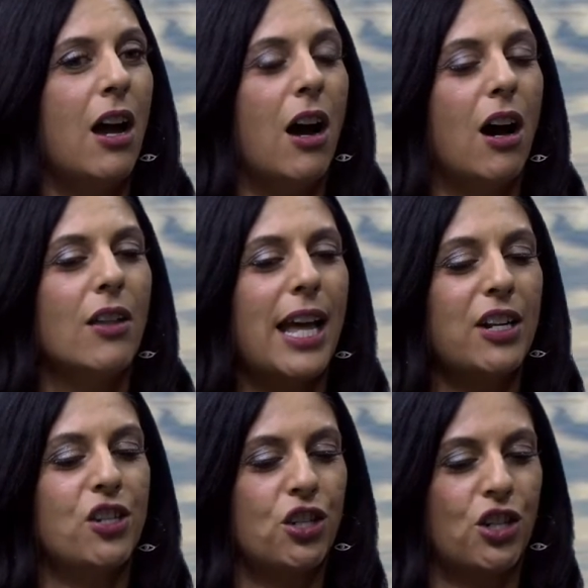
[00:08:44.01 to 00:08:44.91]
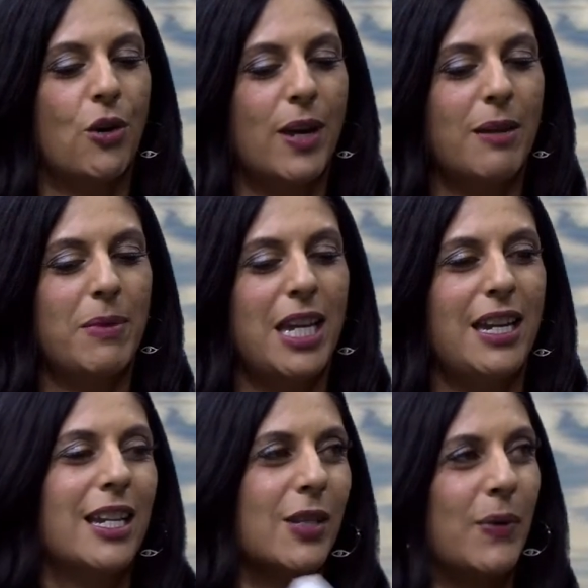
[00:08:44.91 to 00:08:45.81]
All that's showing me
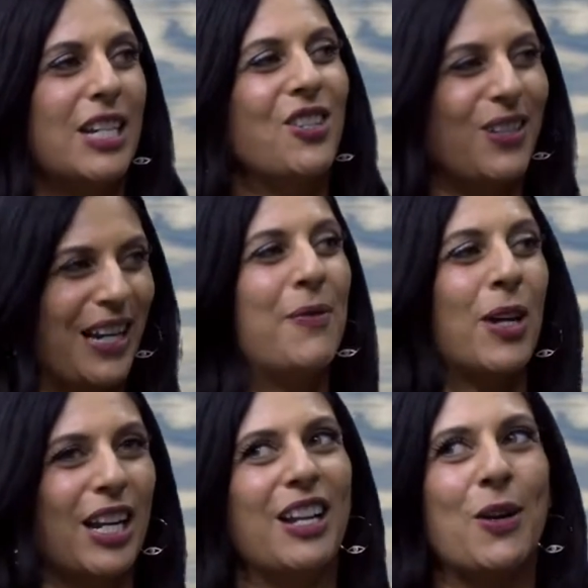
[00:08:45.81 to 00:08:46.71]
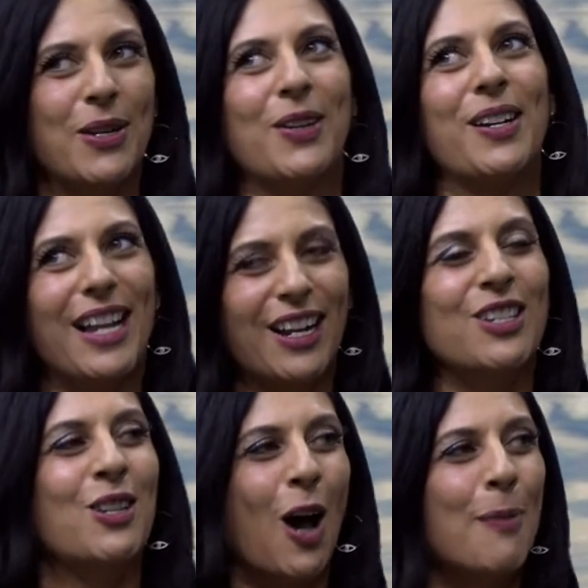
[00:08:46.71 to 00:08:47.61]
is, which we're gonna go into our
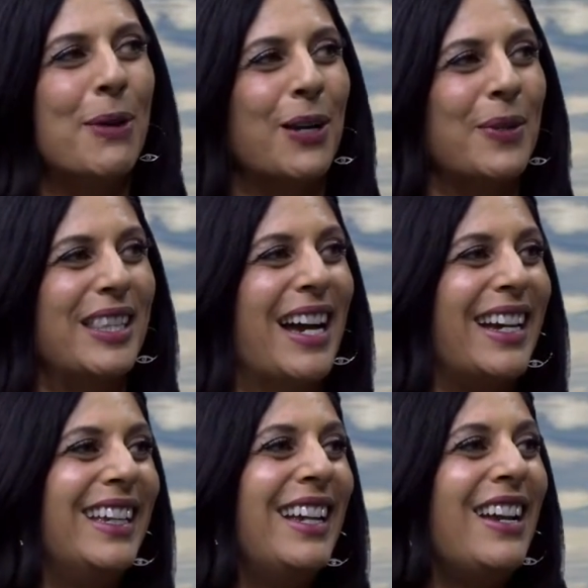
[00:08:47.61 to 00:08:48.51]
next topic with that,